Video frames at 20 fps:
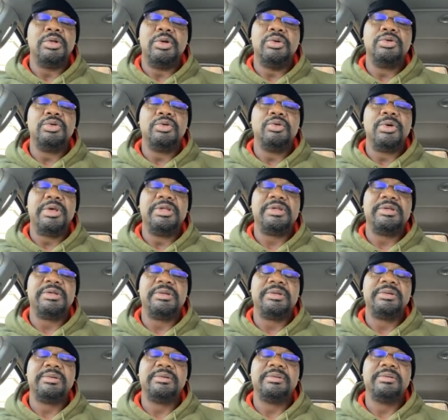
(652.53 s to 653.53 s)
don't do it.
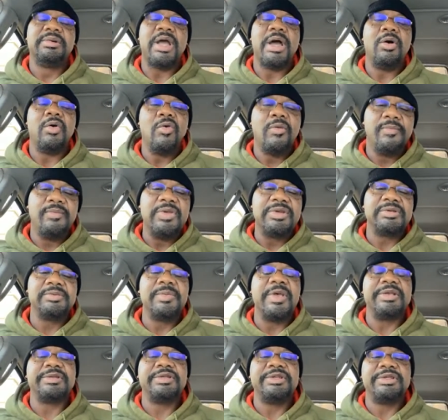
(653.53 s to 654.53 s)
I hope
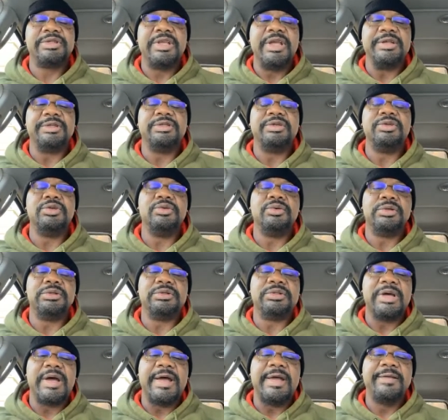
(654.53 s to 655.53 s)
this message get to you
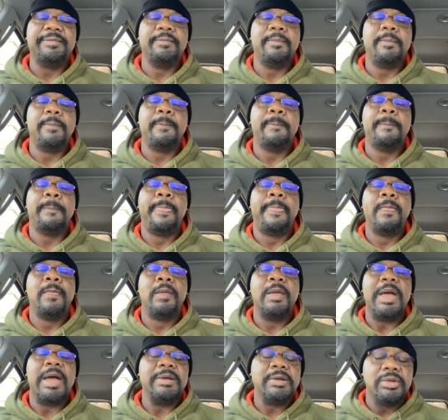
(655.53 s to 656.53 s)
on time
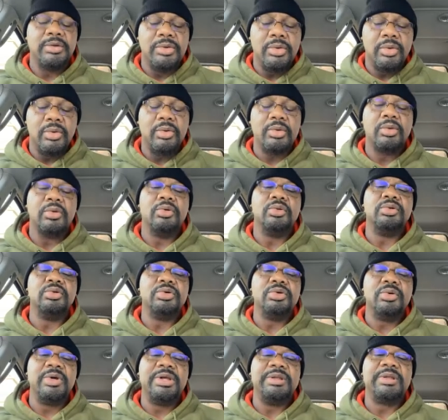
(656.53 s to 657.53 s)
and you don't go
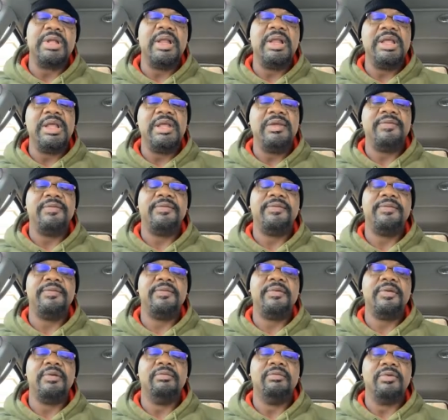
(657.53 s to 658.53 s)
and do it. Leave
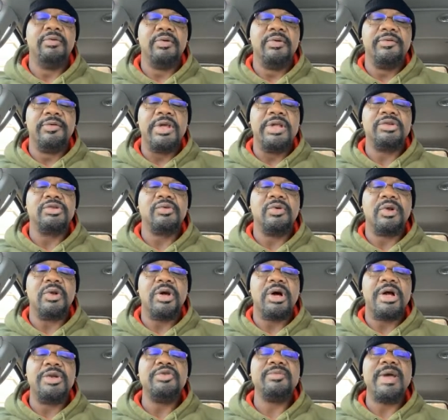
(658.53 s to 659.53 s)
revenge for the
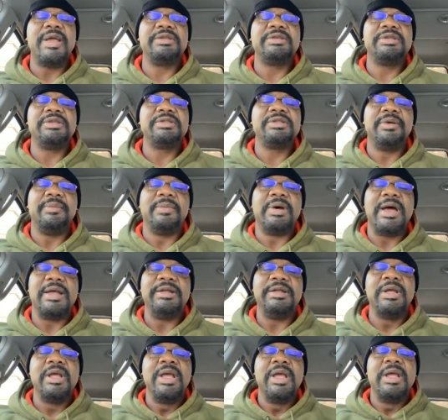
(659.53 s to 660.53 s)
Lord. You might see
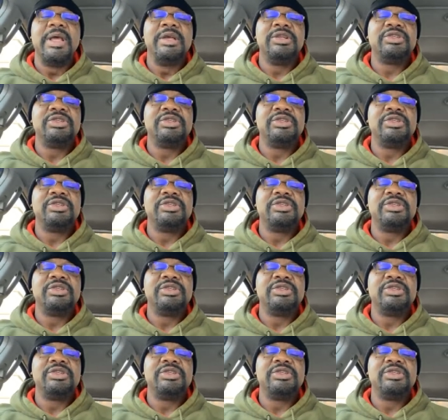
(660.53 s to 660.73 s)
somebody